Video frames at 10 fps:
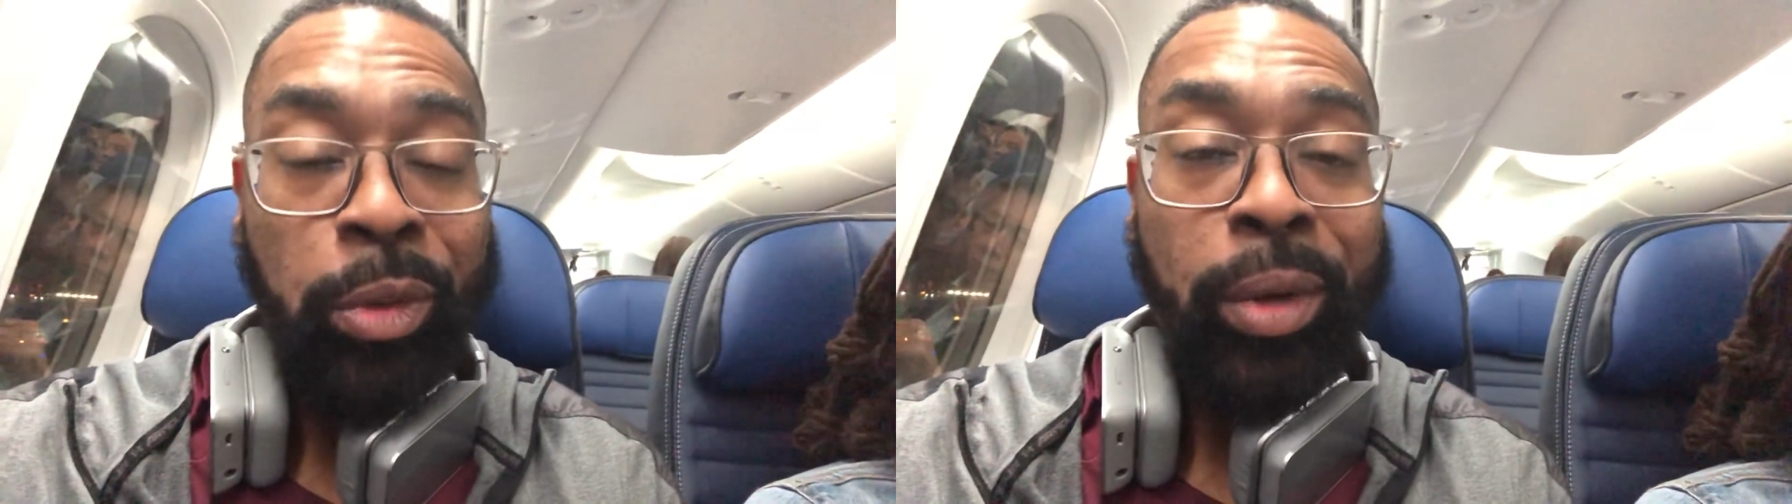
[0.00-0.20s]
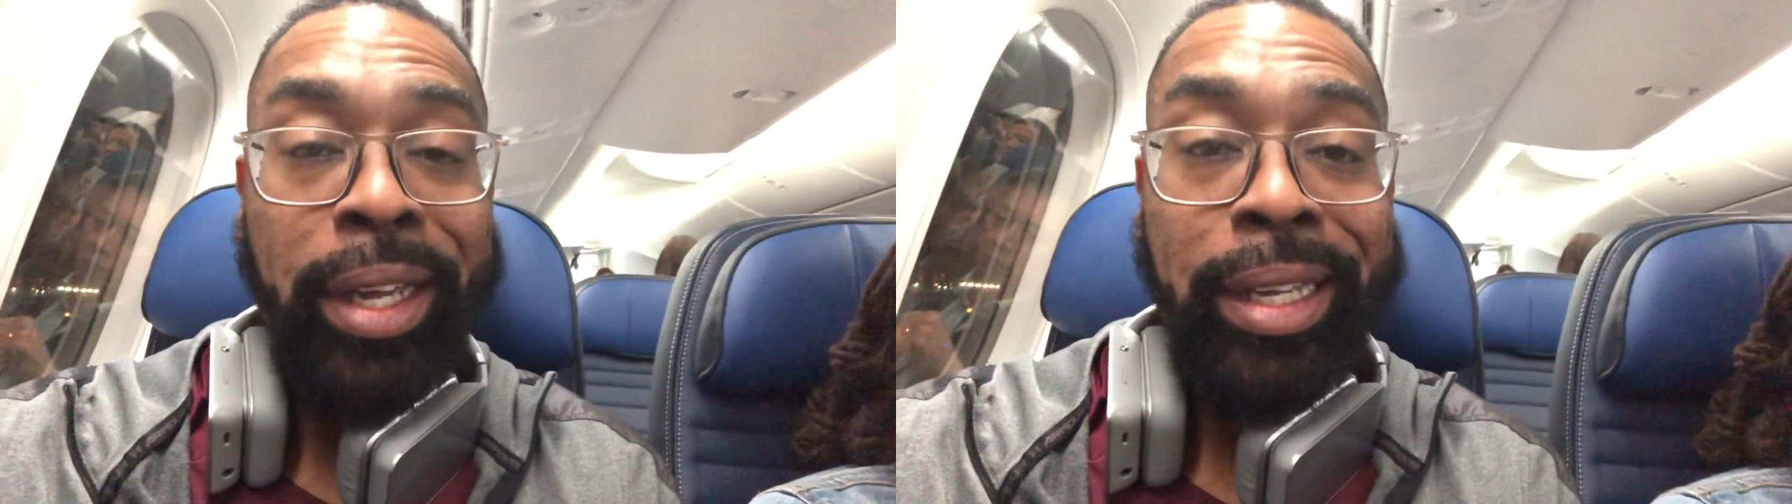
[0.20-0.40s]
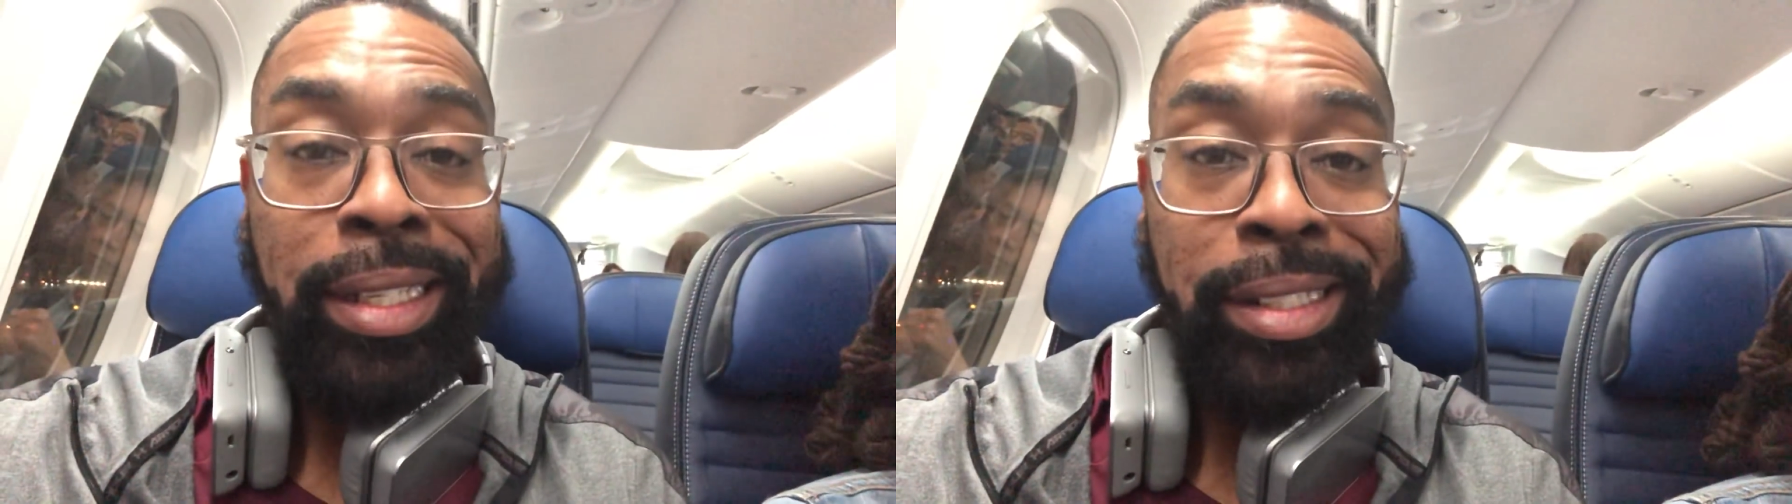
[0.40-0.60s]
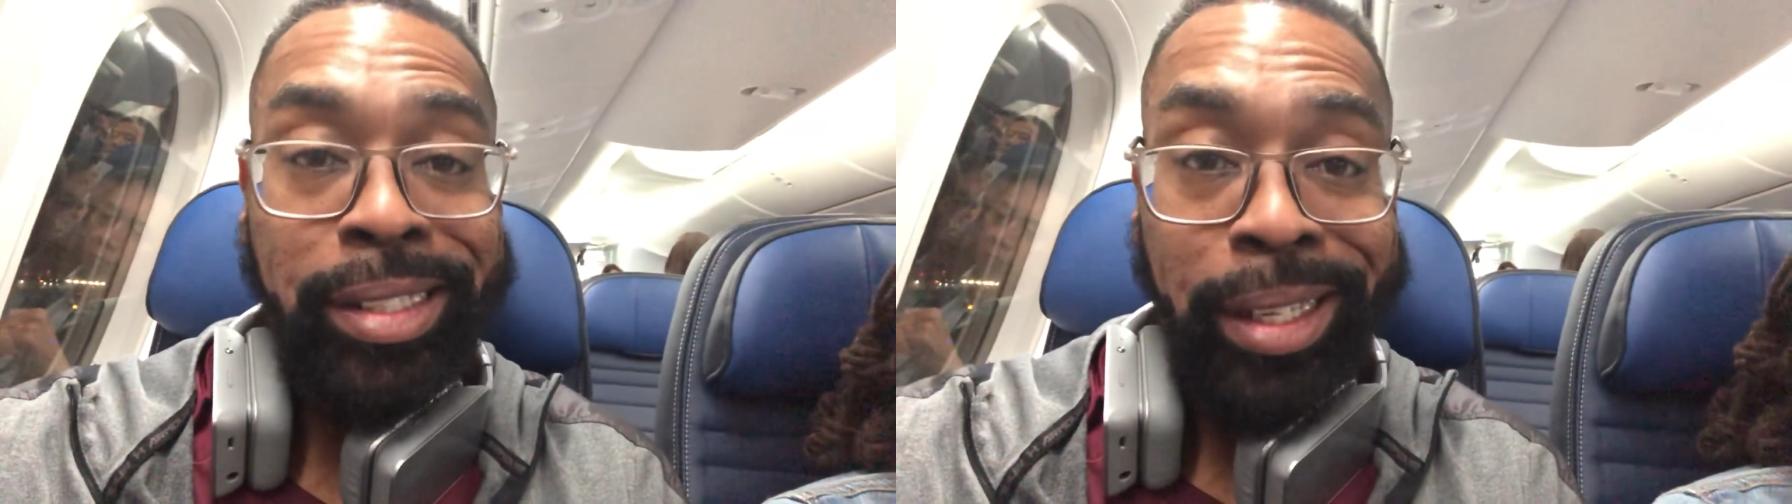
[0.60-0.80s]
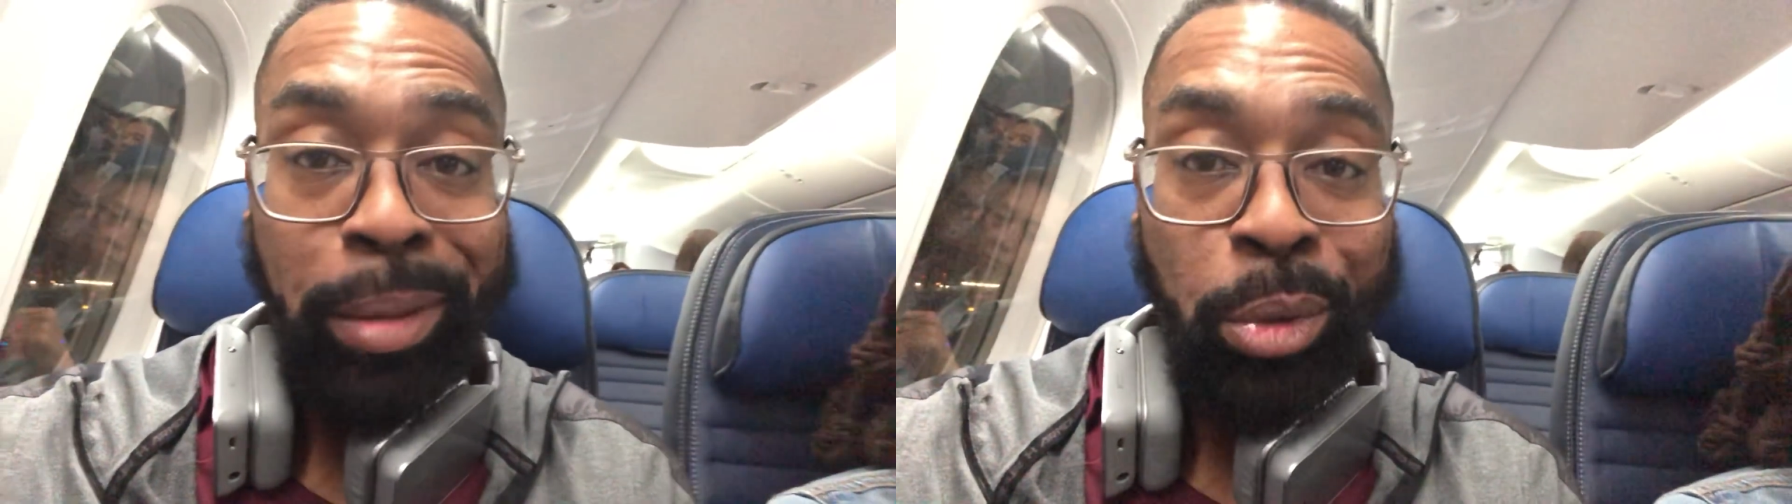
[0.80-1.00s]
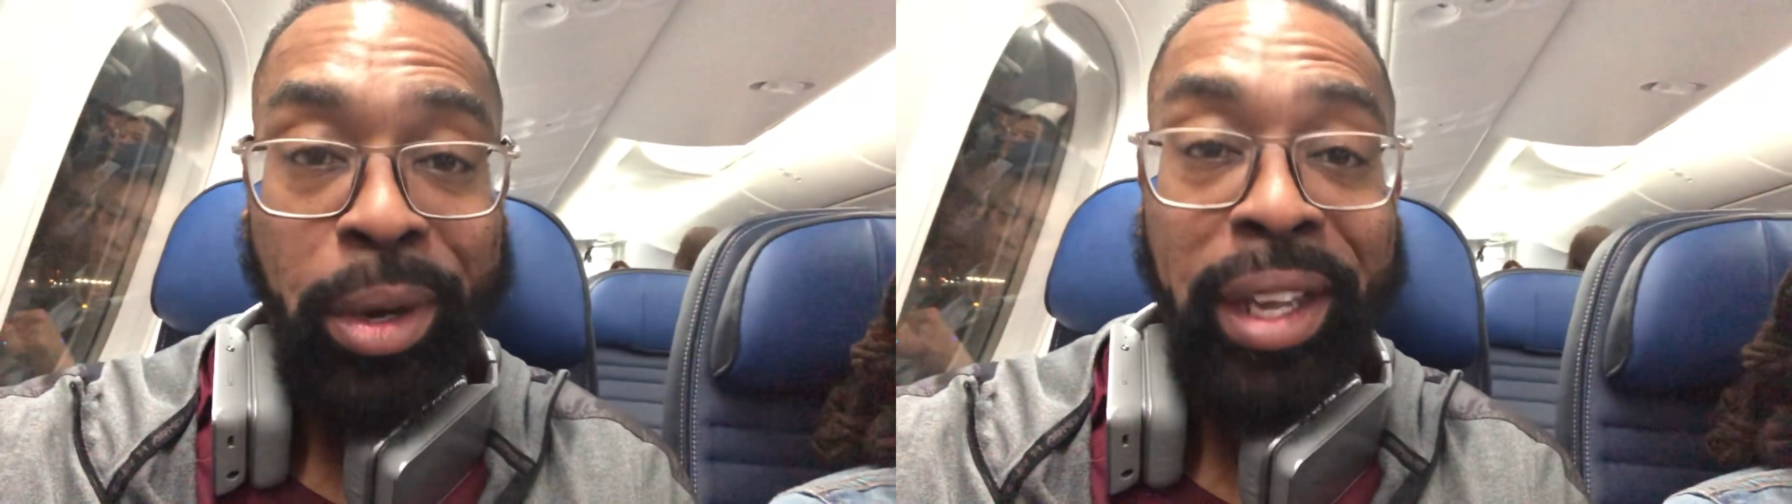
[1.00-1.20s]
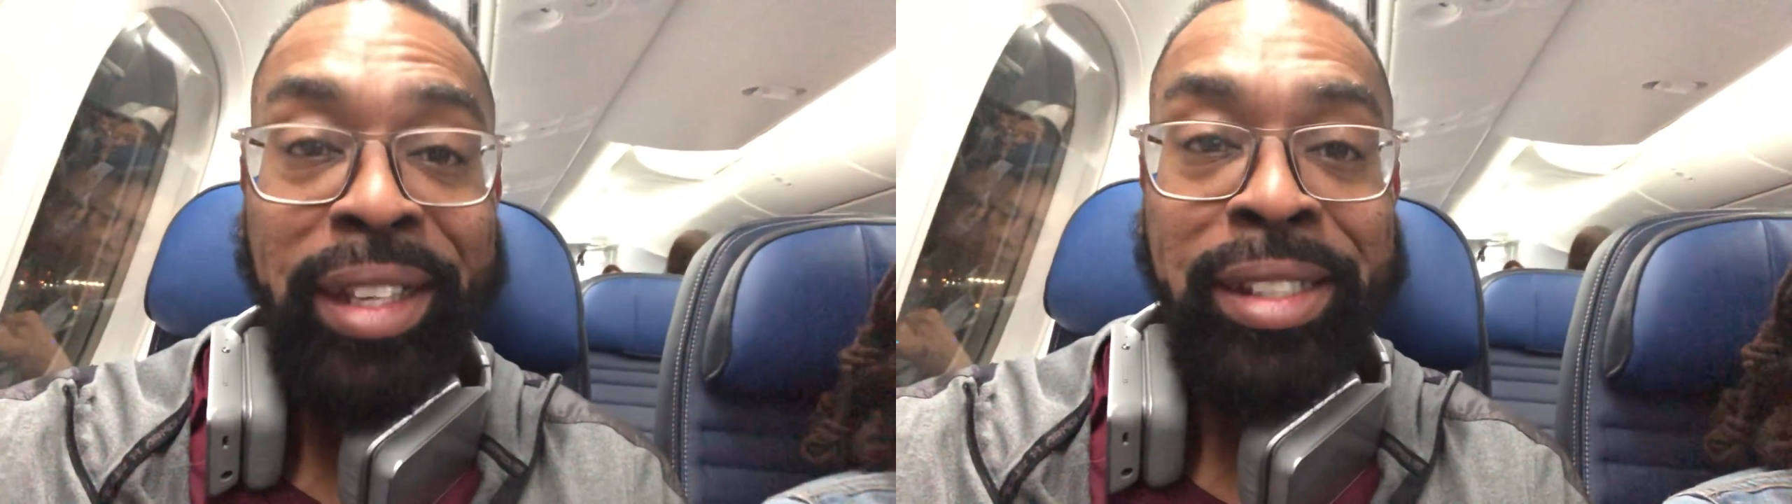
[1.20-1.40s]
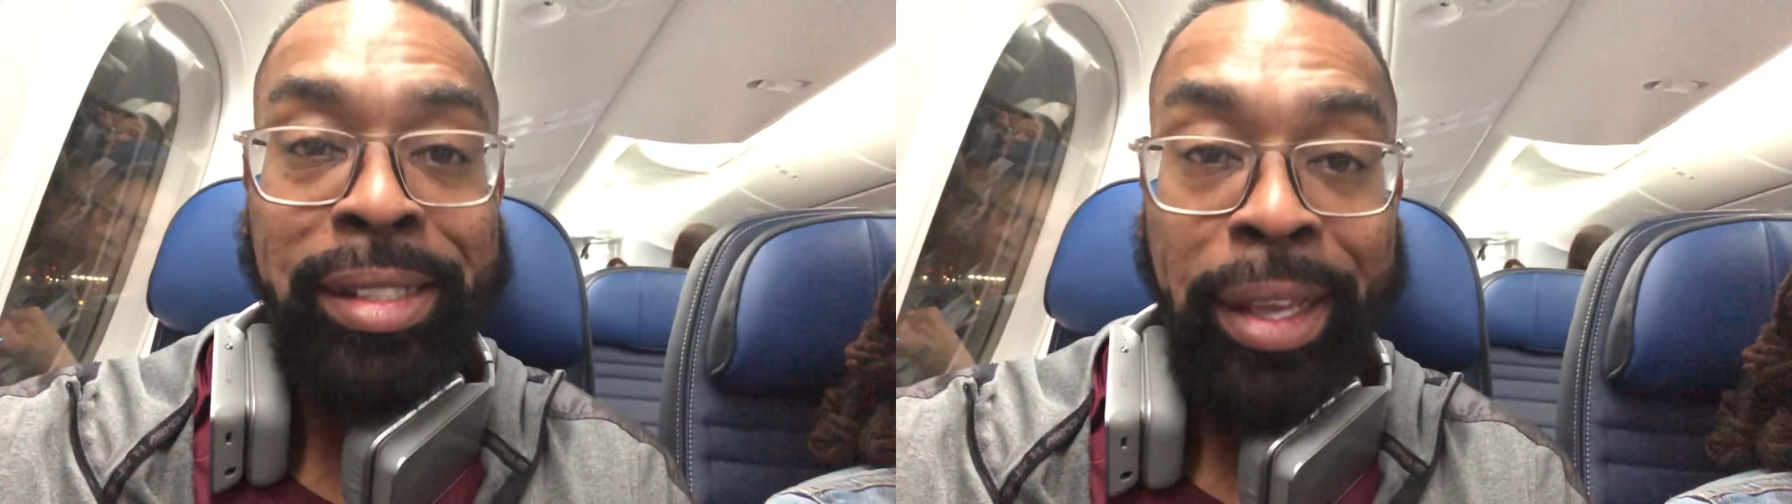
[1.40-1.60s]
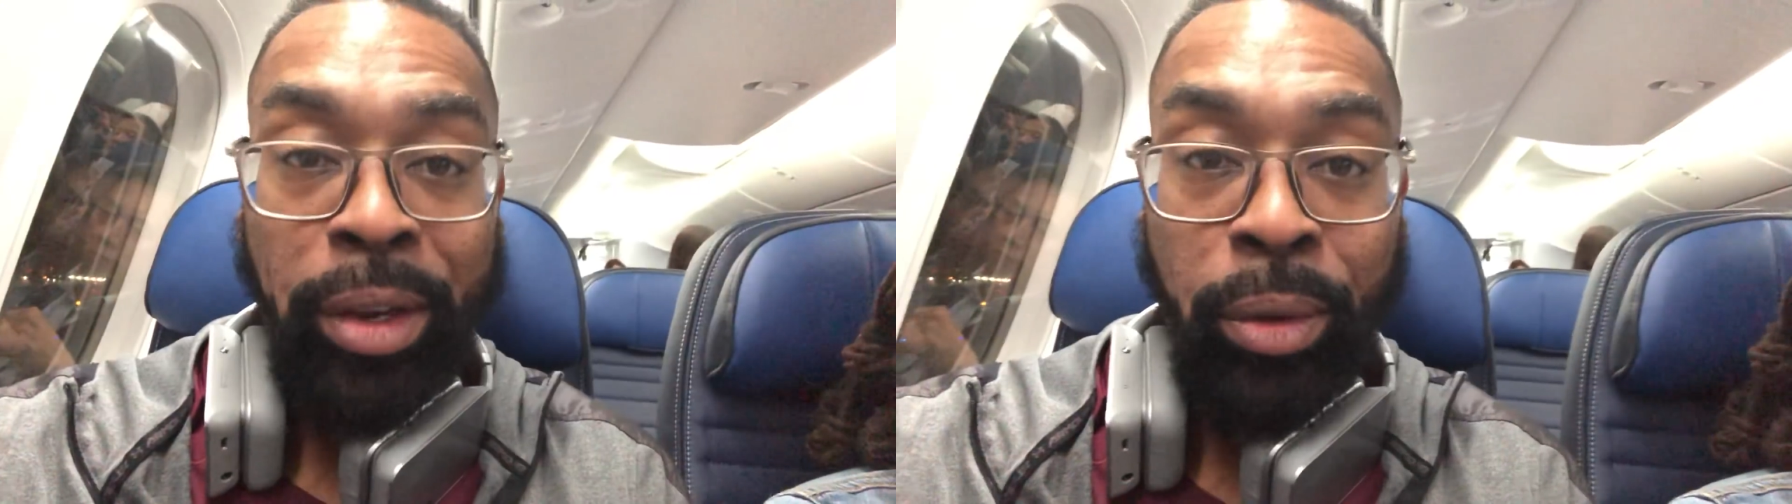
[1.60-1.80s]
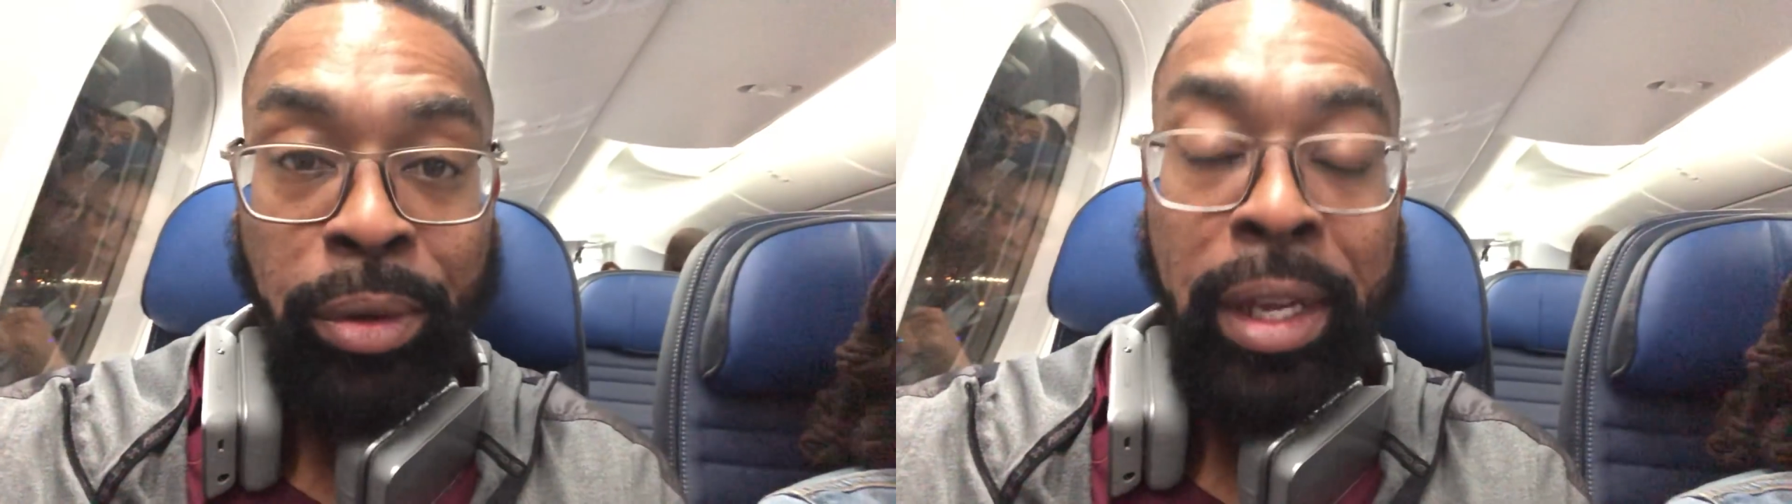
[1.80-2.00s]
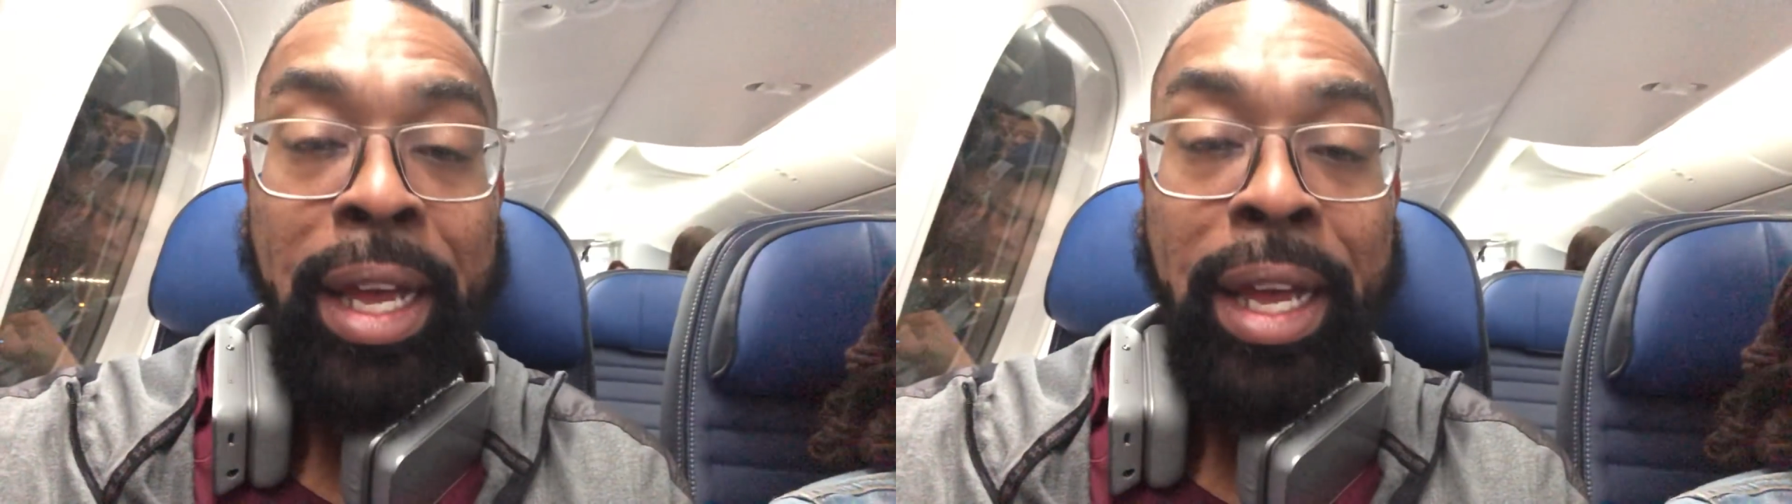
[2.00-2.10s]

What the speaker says: When I get to Singapore and get settled,